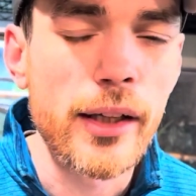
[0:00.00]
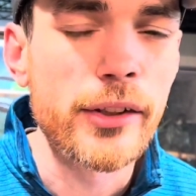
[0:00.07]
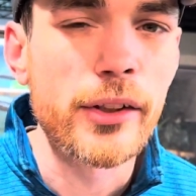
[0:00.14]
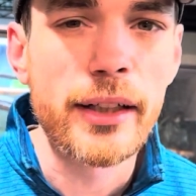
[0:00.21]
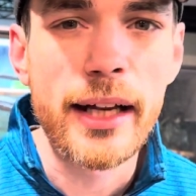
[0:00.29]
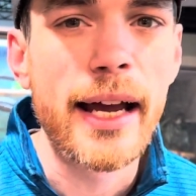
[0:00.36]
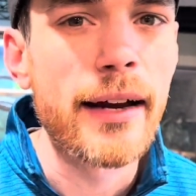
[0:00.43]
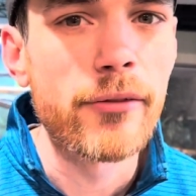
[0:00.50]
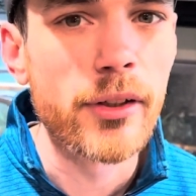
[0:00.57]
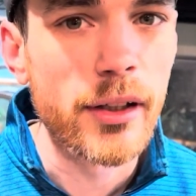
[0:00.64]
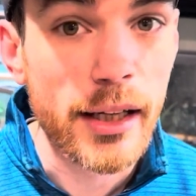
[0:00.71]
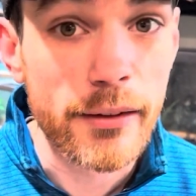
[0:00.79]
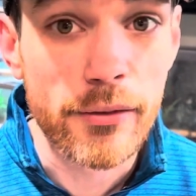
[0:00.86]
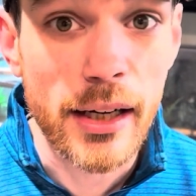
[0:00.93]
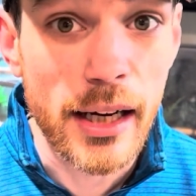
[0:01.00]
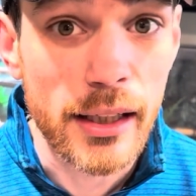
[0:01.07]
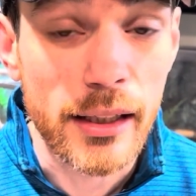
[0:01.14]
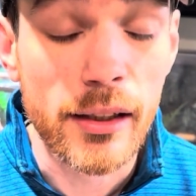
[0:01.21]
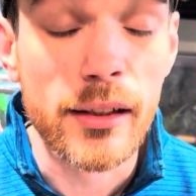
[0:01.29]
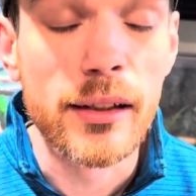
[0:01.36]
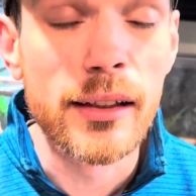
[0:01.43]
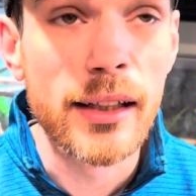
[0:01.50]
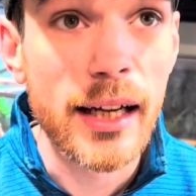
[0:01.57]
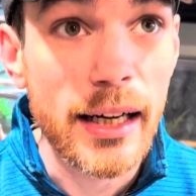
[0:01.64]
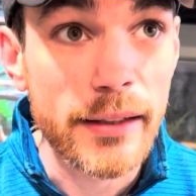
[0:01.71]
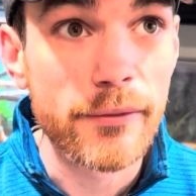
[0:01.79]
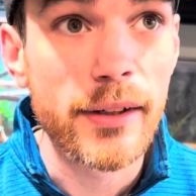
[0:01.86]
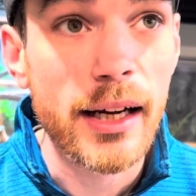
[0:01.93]
You're going to have a lot
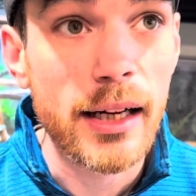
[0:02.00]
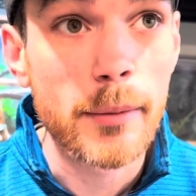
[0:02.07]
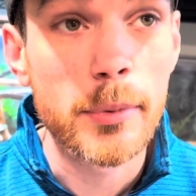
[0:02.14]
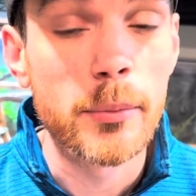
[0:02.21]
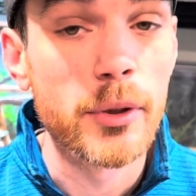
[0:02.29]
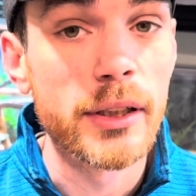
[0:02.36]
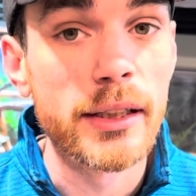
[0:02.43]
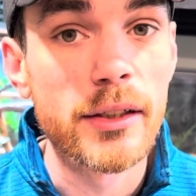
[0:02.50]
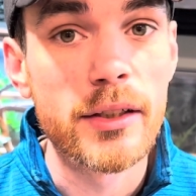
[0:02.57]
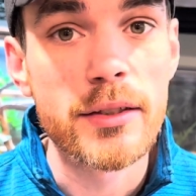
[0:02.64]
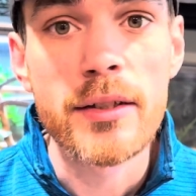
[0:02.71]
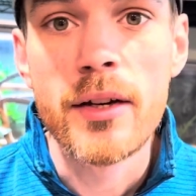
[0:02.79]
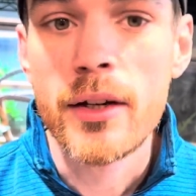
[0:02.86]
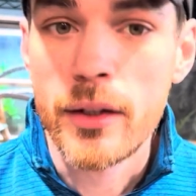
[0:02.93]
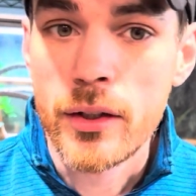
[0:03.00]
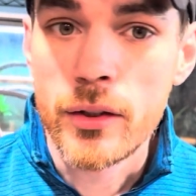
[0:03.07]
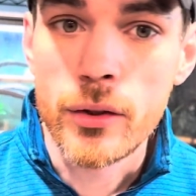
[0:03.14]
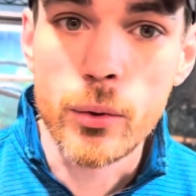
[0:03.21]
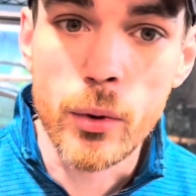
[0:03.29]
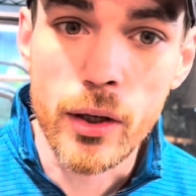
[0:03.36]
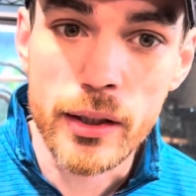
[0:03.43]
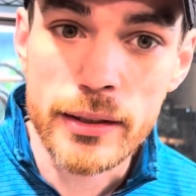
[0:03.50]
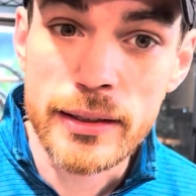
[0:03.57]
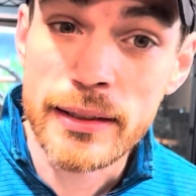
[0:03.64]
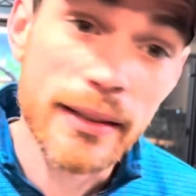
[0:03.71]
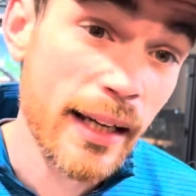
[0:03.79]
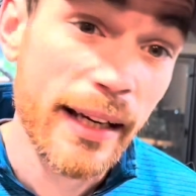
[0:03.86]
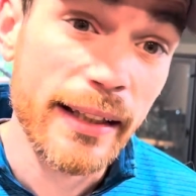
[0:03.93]
of hobby breeders who are
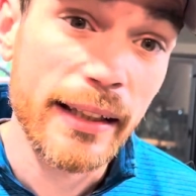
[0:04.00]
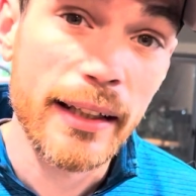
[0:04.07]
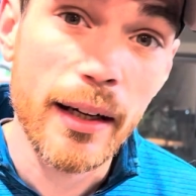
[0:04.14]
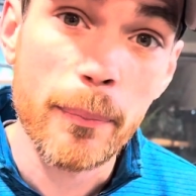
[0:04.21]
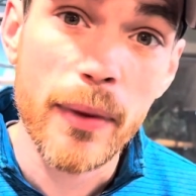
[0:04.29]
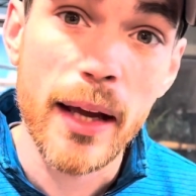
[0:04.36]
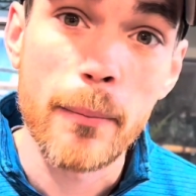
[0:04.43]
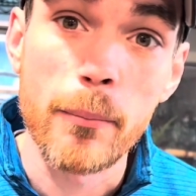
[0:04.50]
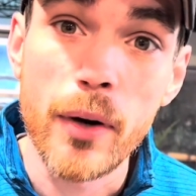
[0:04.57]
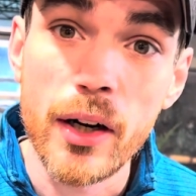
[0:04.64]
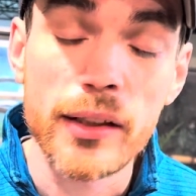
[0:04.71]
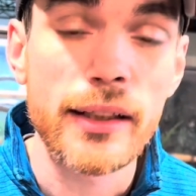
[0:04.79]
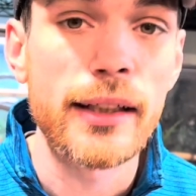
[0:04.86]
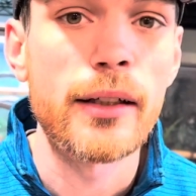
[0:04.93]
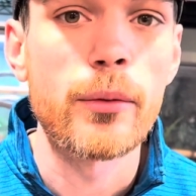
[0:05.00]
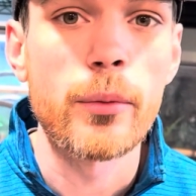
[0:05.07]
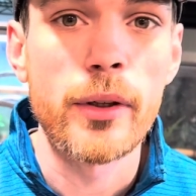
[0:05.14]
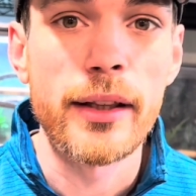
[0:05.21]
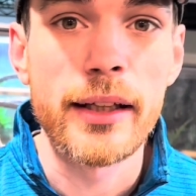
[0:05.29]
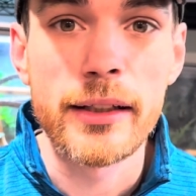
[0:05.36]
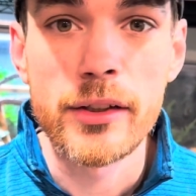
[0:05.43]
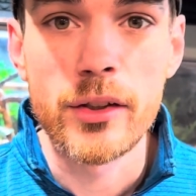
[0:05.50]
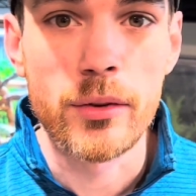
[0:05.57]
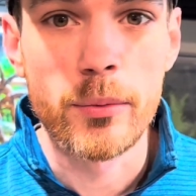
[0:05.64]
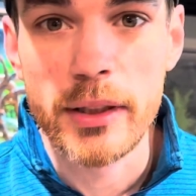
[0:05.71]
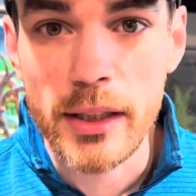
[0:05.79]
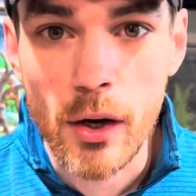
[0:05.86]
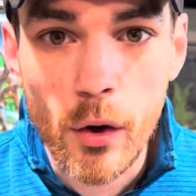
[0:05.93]
taking up that market within your
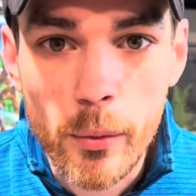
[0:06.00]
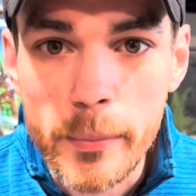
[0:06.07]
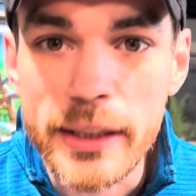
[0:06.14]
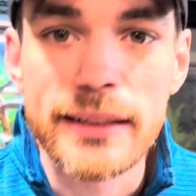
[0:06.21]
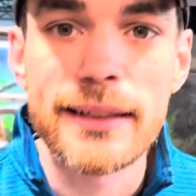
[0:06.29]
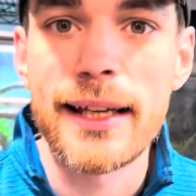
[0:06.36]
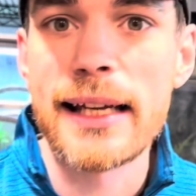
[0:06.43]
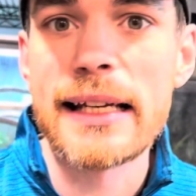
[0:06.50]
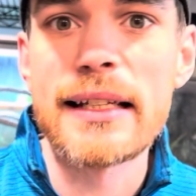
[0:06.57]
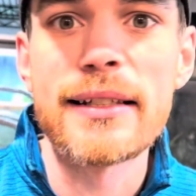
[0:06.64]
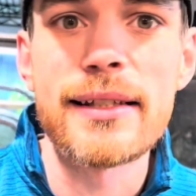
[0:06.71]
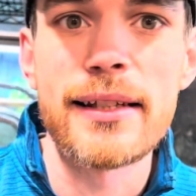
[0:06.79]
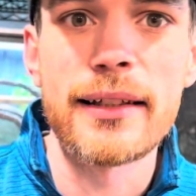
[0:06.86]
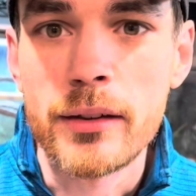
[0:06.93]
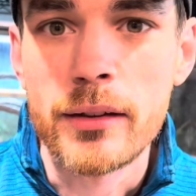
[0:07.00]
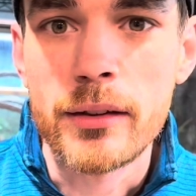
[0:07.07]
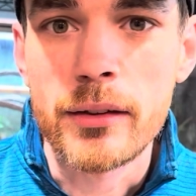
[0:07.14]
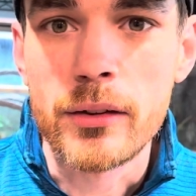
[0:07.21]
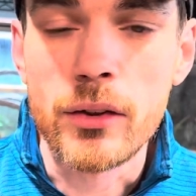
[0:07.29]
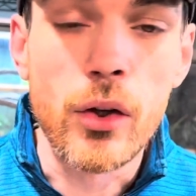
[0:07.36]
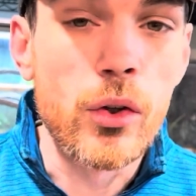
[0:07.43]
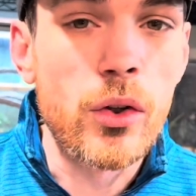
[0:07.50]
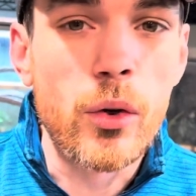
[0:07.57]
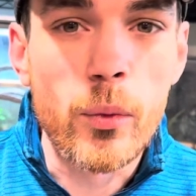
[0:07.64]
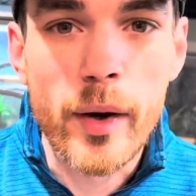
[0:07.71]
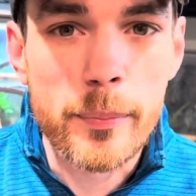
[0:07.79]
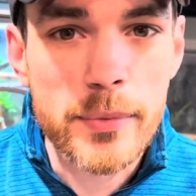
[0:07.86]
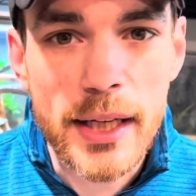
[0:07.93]
rehoming sites and local
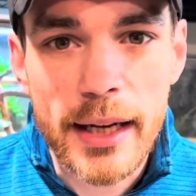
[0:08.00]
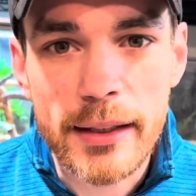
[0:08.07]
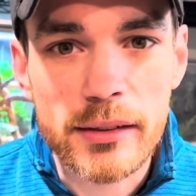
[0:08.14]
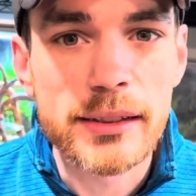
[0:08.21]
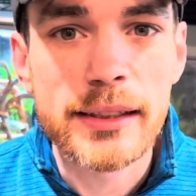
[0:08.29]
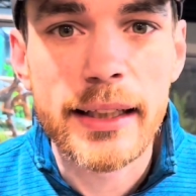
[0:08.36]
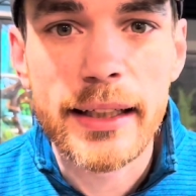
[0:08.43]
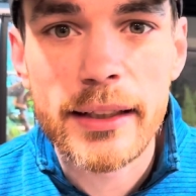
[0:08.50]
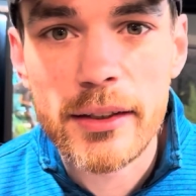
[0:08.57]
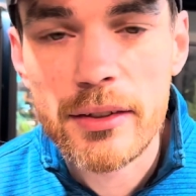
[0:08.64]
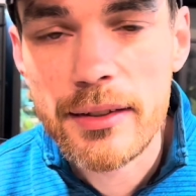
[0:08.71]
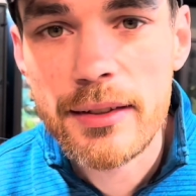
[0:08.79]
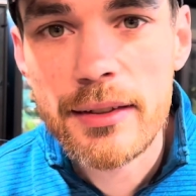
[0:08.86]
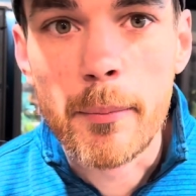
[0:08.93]
reptile sales.